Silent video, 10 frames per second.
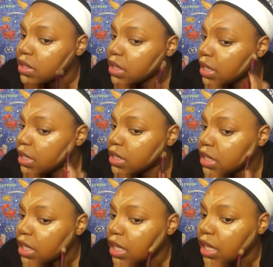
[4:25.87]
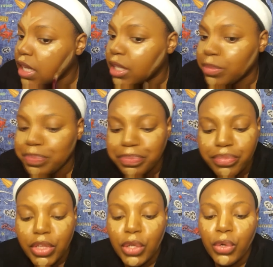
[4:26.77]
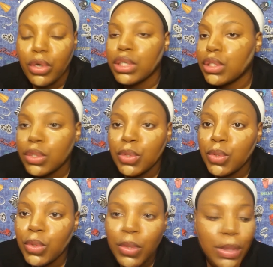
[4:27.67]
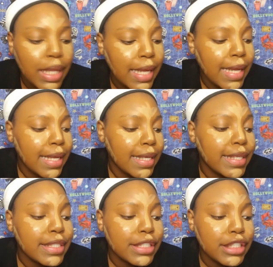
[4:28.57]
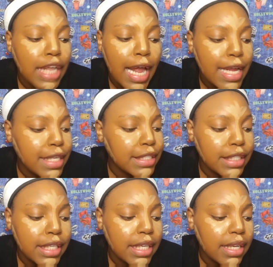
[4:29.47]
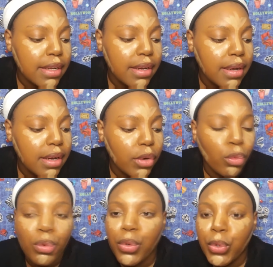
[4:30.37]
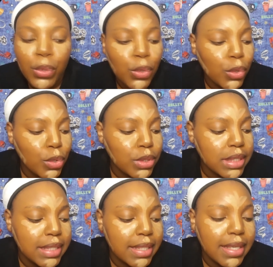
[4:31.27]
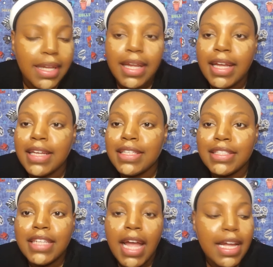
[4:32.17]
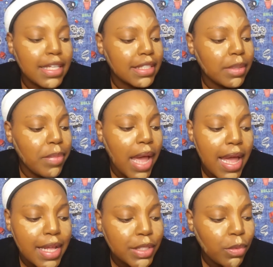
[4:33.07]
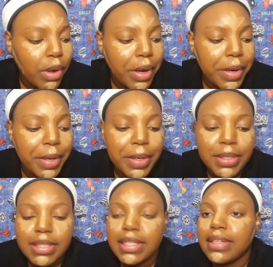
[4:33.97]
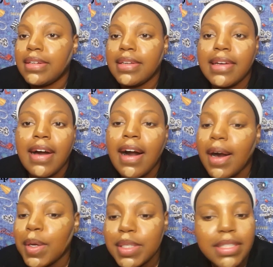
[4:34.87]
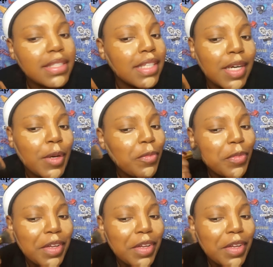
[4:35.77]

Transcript: teaching and your school is changing rules and changing passwords and all this stuff,